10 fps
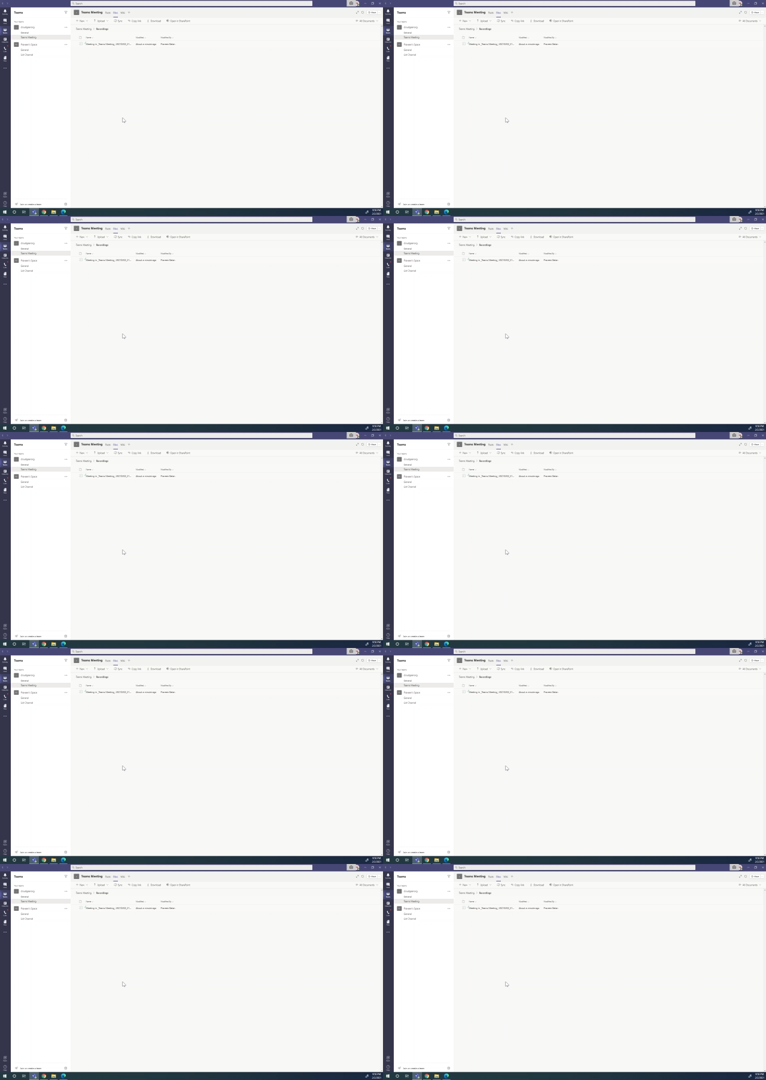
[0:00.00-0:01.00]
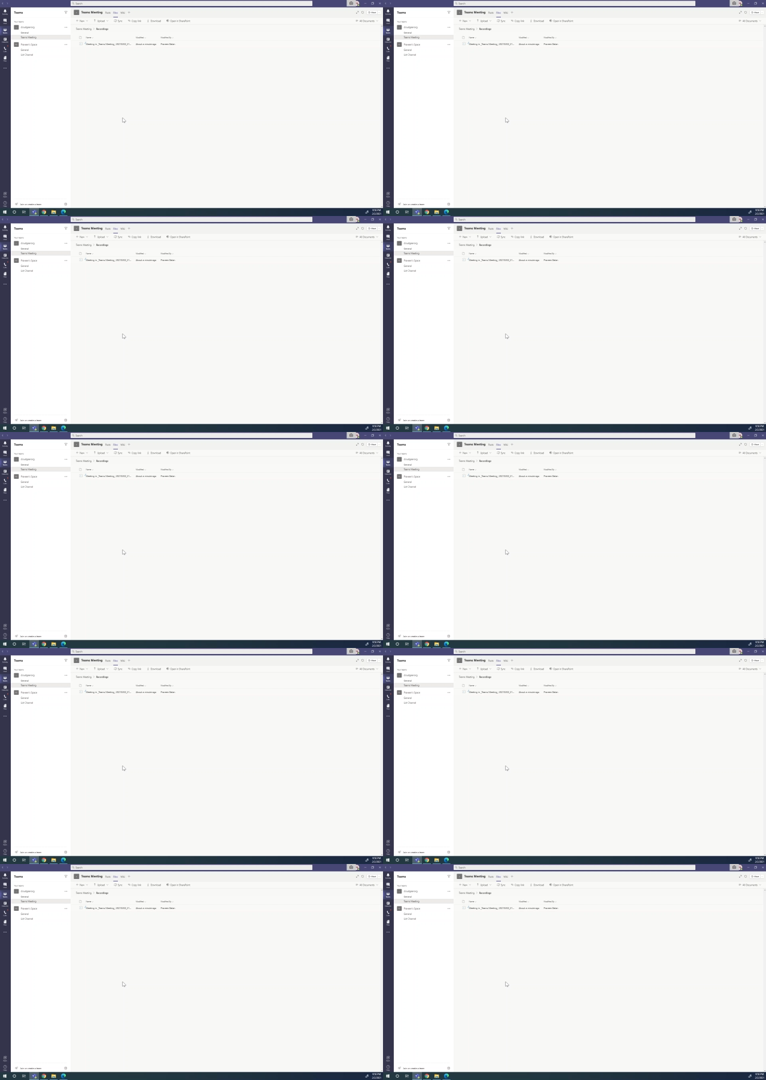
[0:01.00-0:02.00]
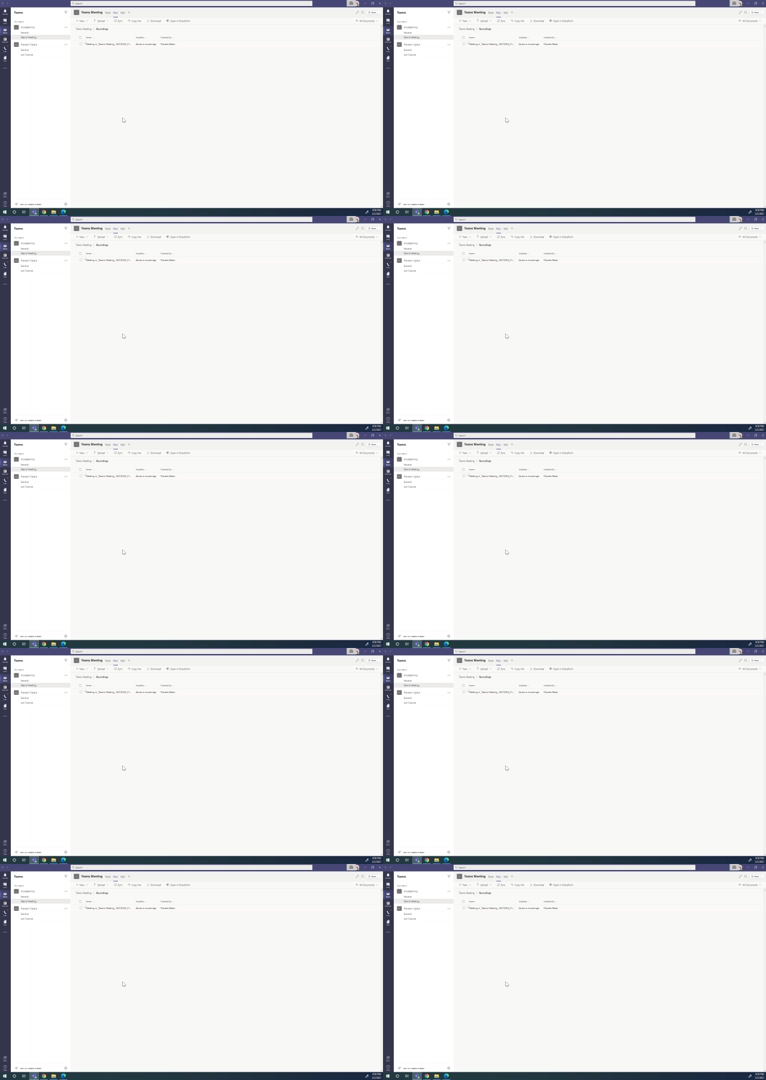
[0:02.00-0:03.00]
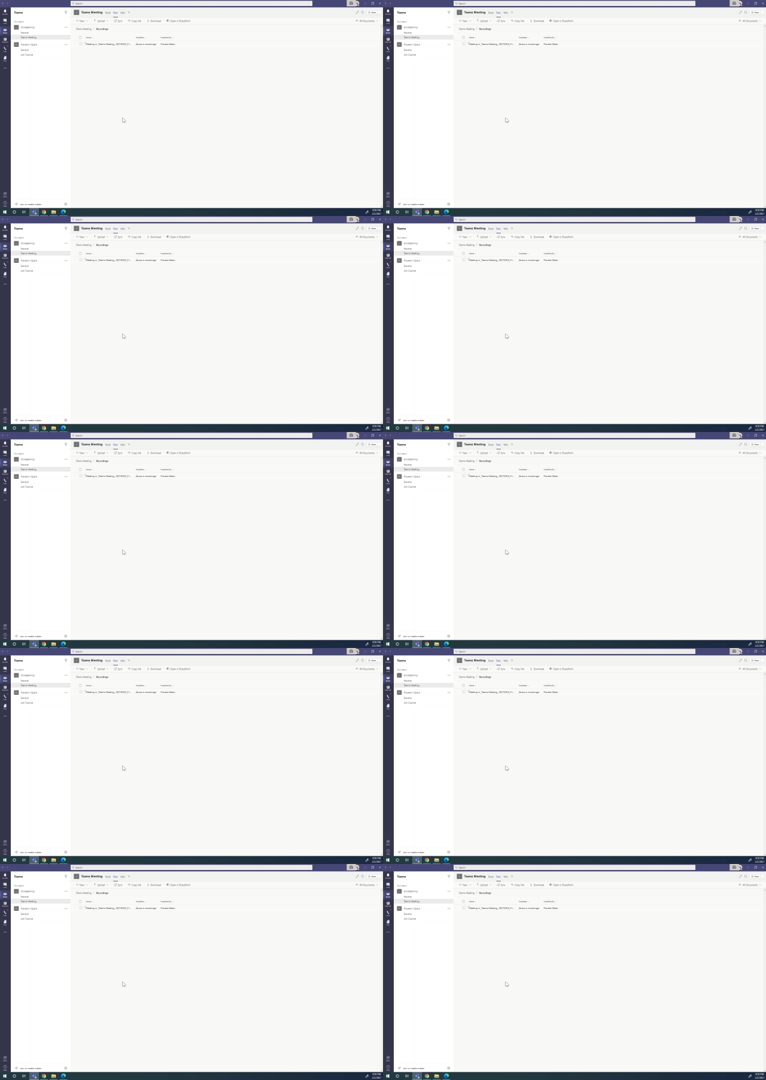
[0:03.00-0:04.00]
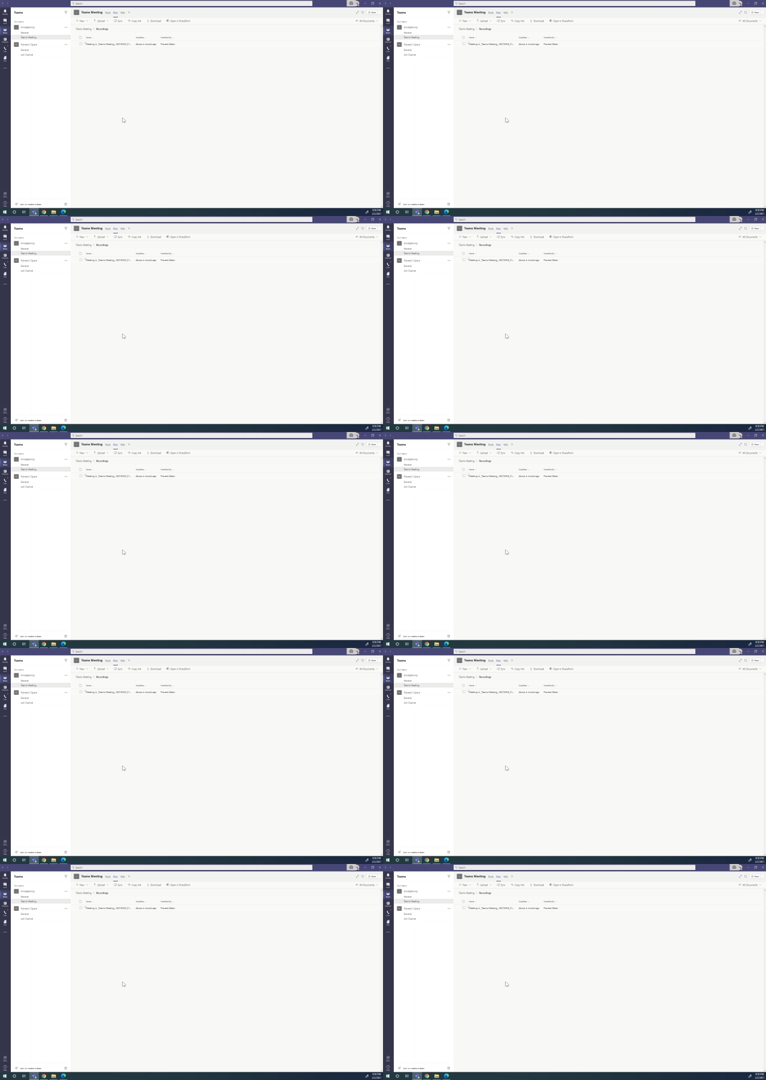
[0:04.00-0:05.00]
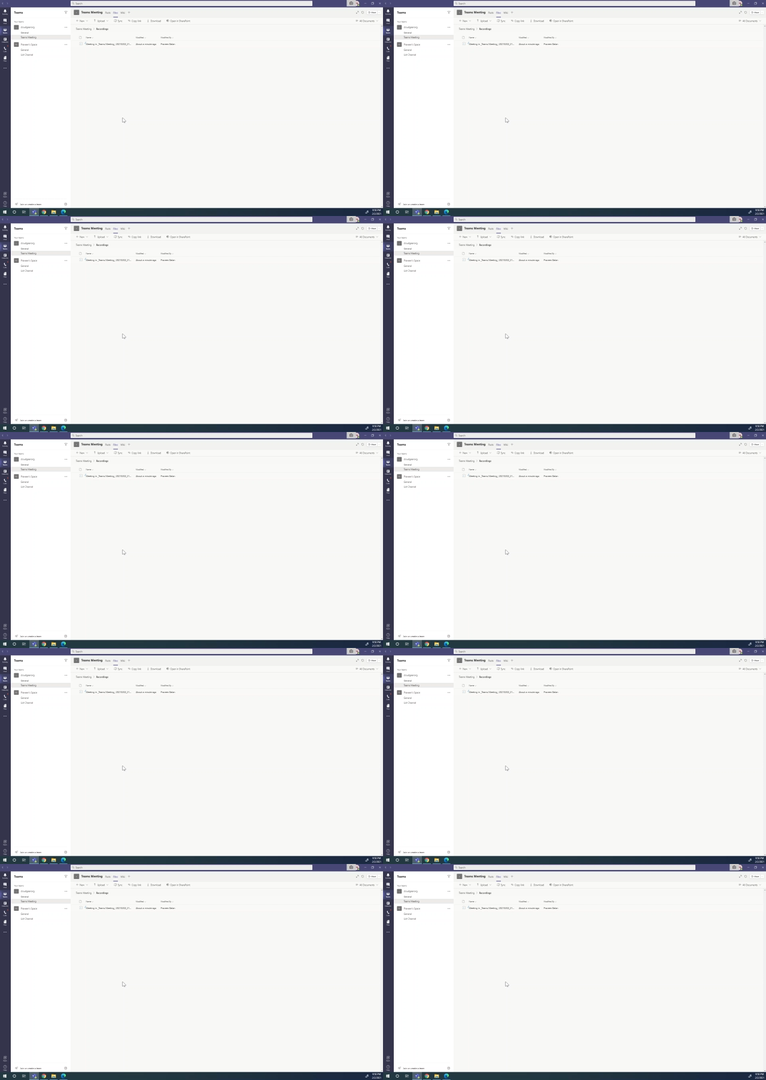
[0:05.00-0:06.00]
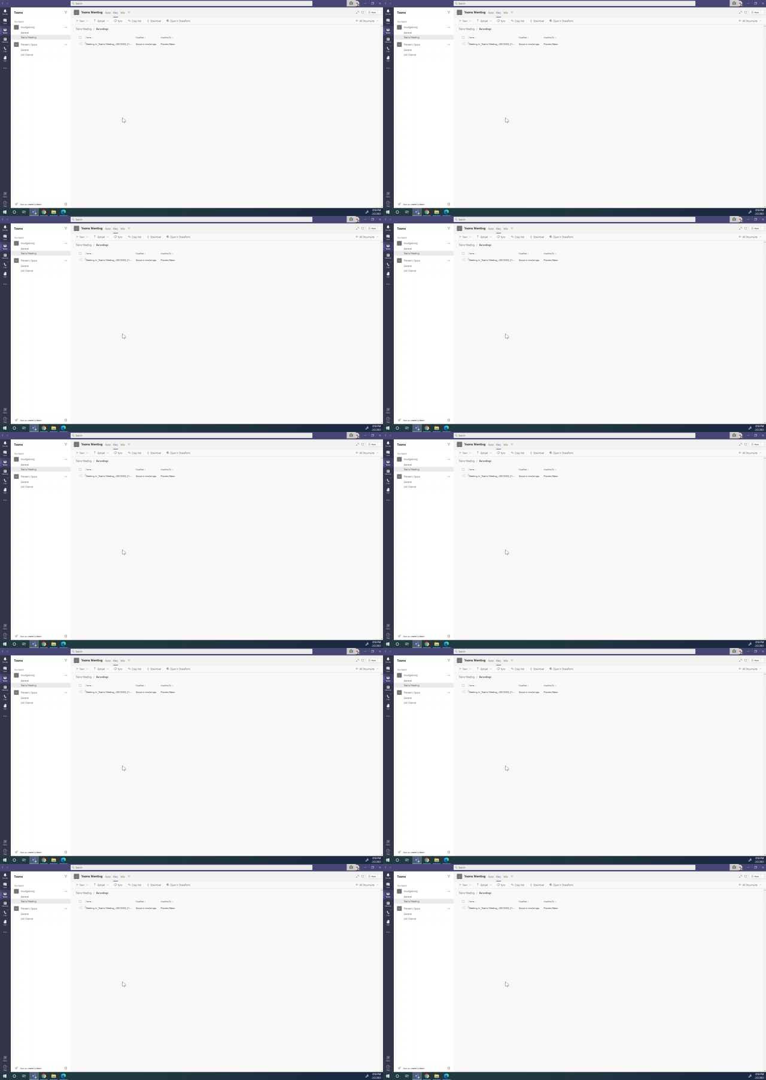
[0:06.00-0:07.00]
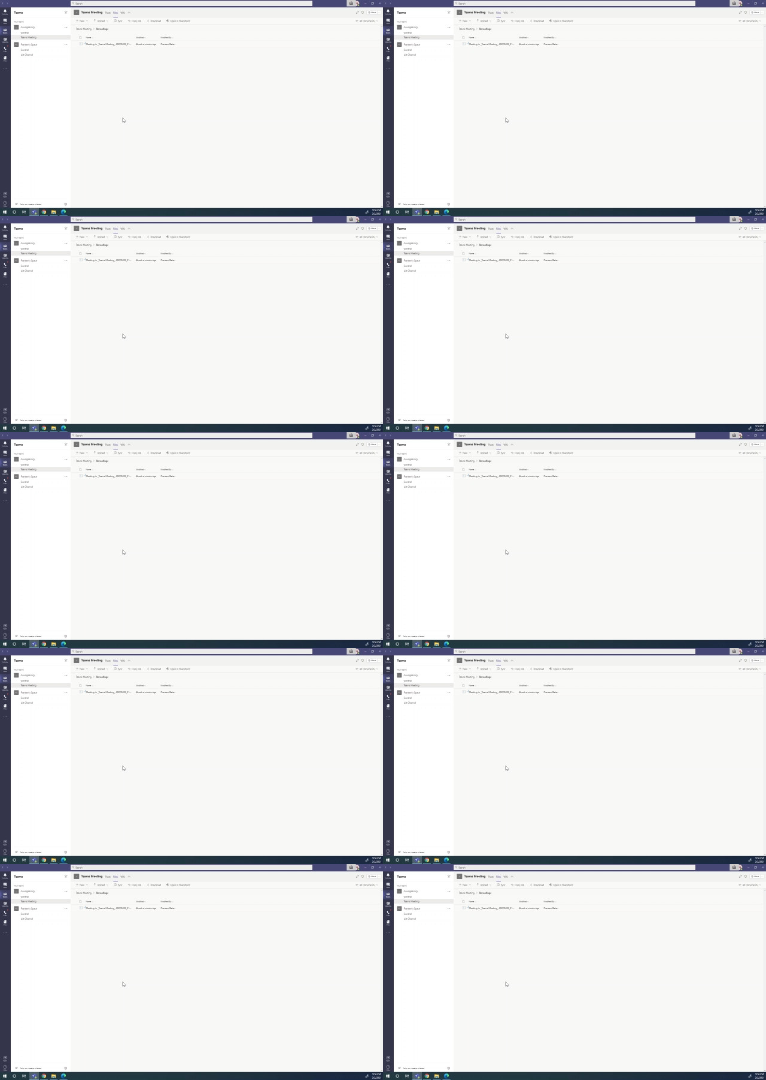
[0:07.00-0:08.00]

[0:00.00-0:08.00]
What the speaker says: Nobody's mouth can be seen.